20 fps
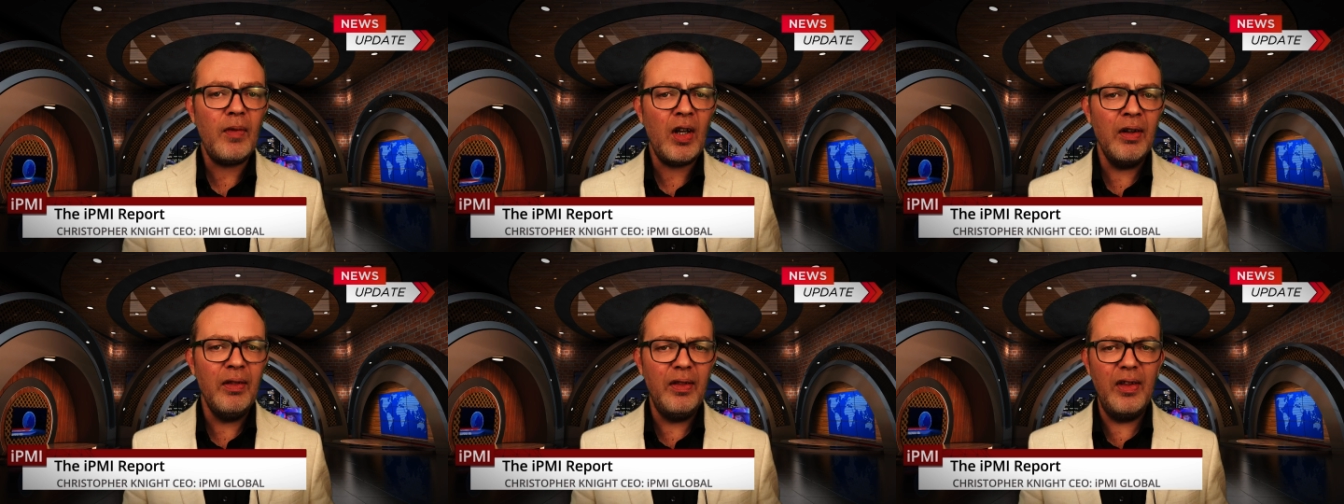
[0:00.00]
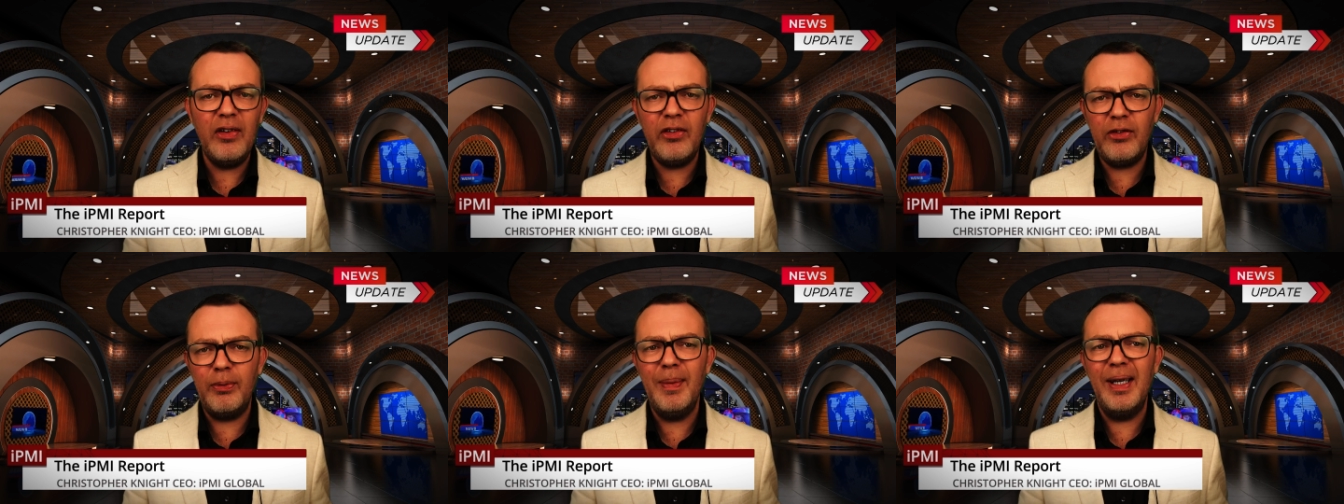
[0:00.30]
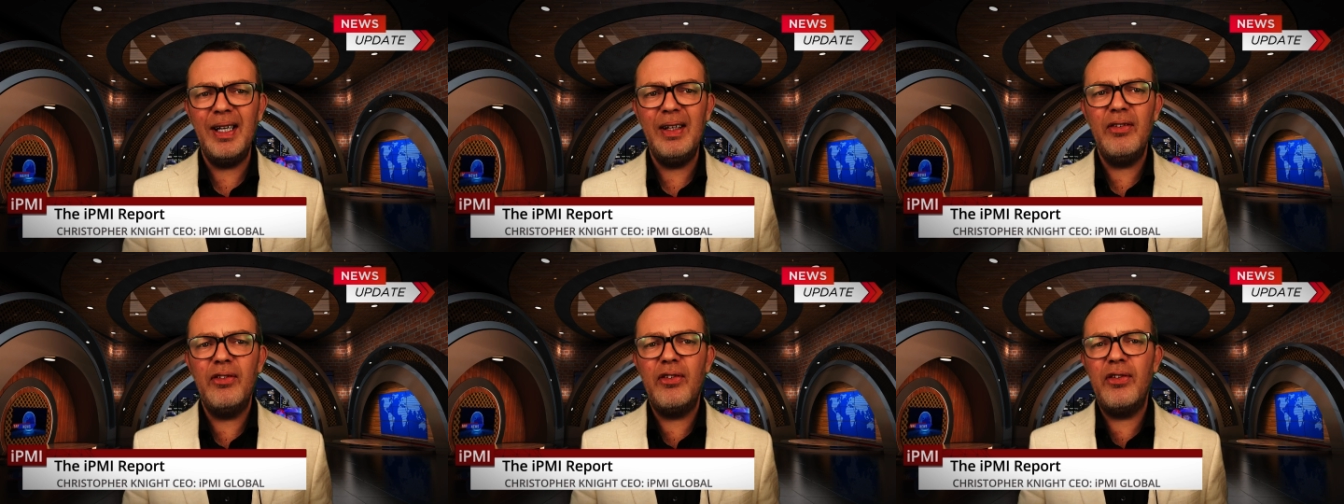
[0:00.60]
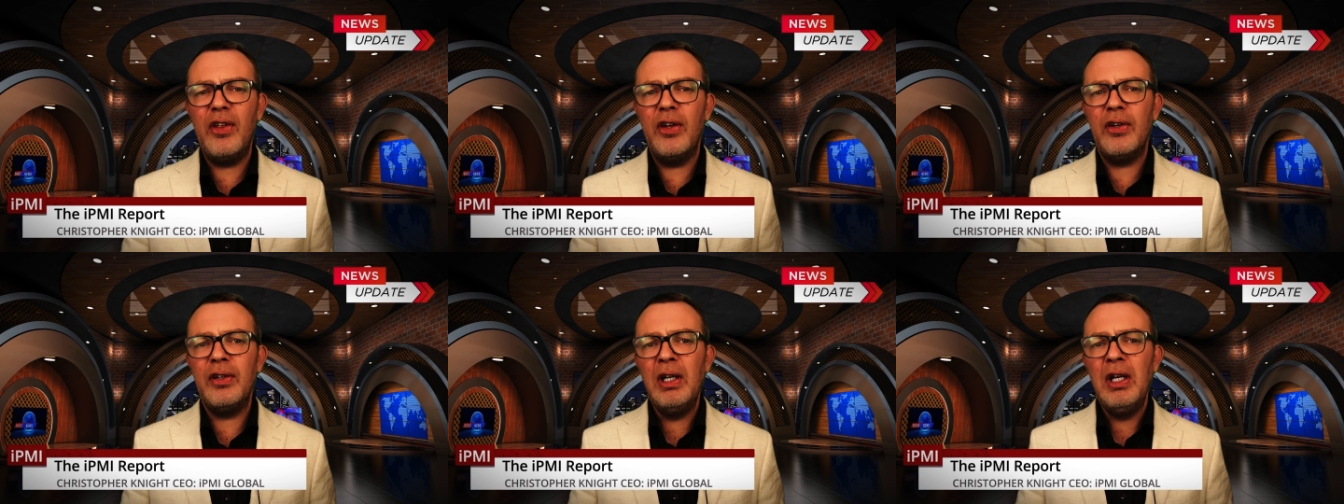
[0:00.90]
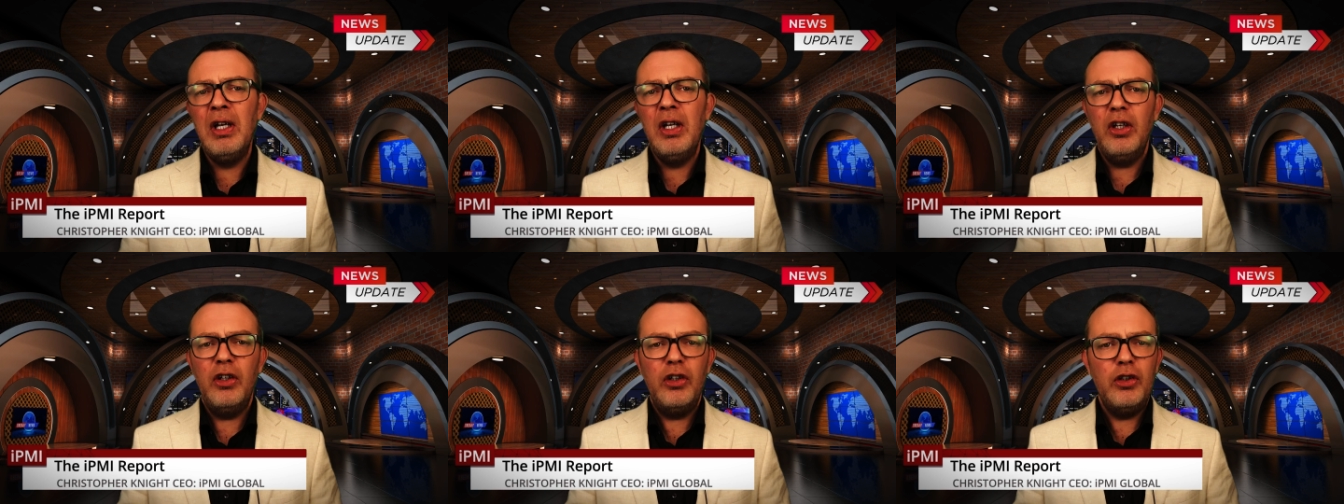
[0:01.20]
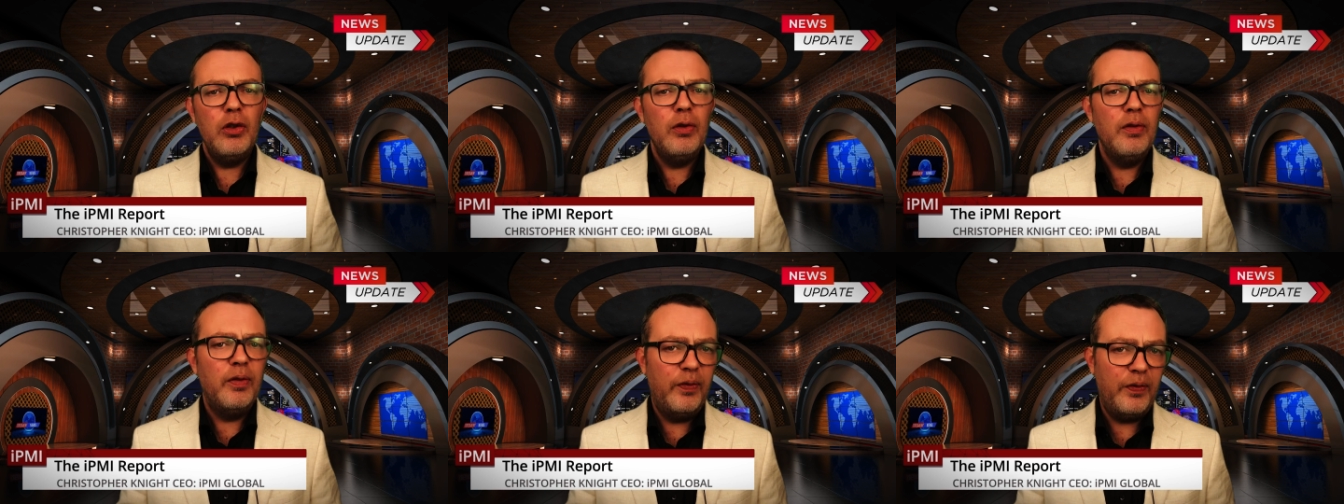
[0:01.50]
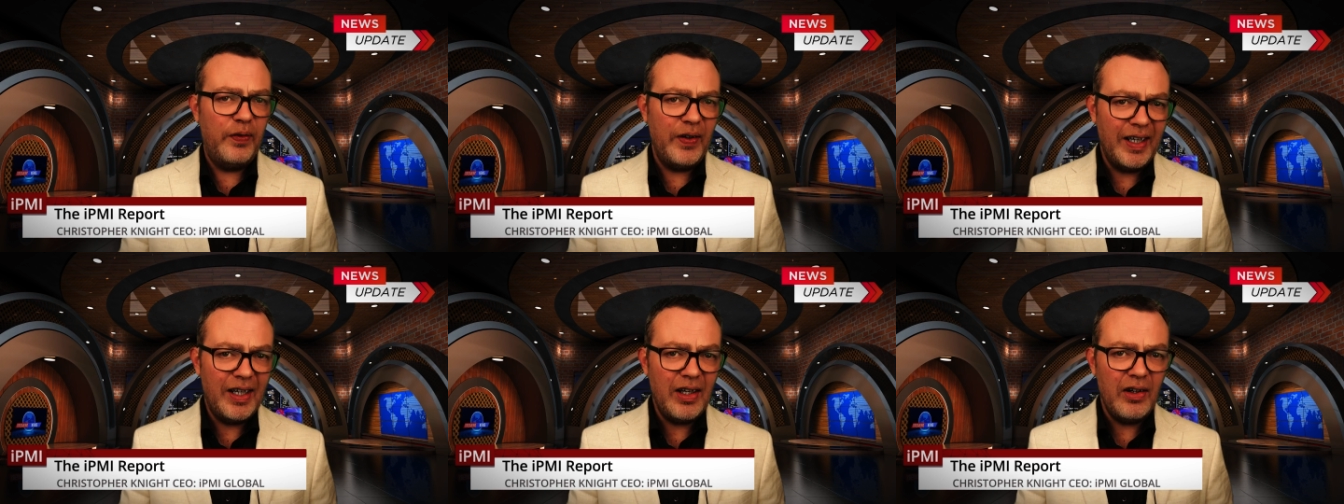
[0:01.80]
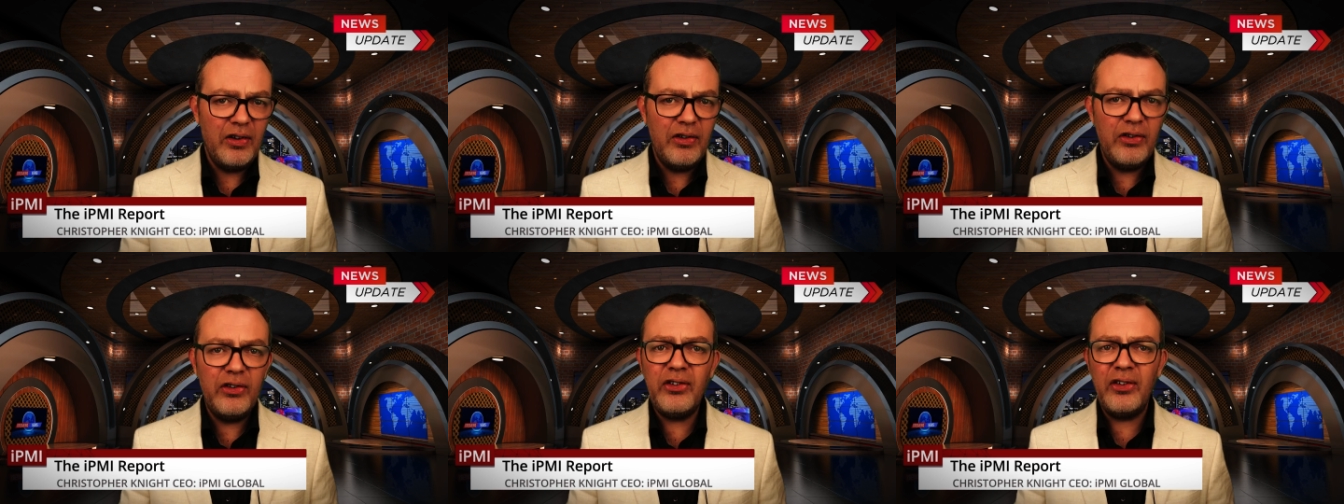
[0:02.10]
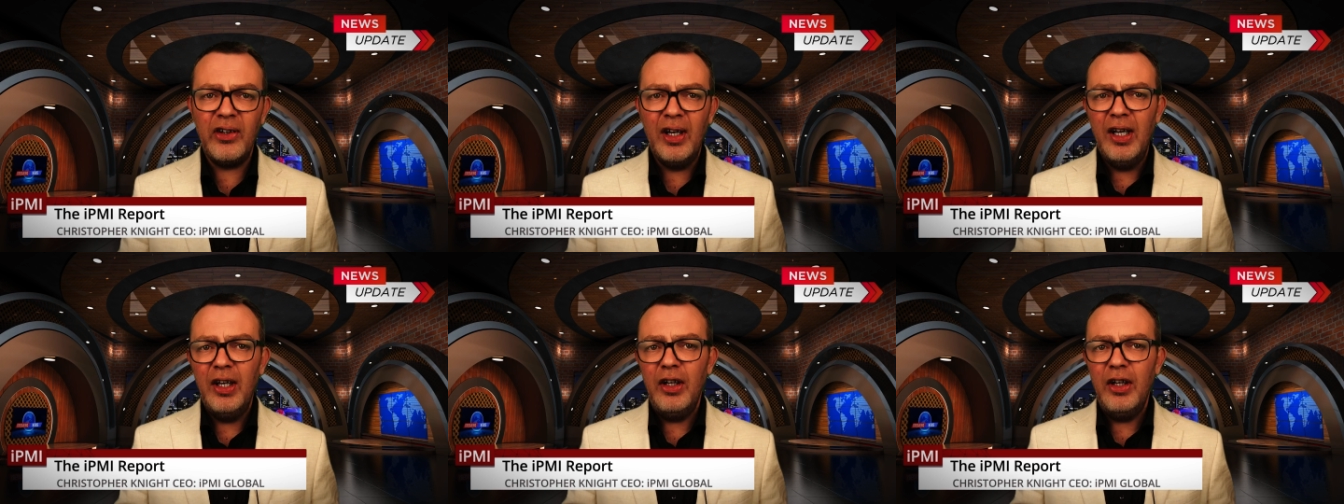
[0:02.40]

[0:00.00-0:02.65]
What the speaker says: This means that new figures,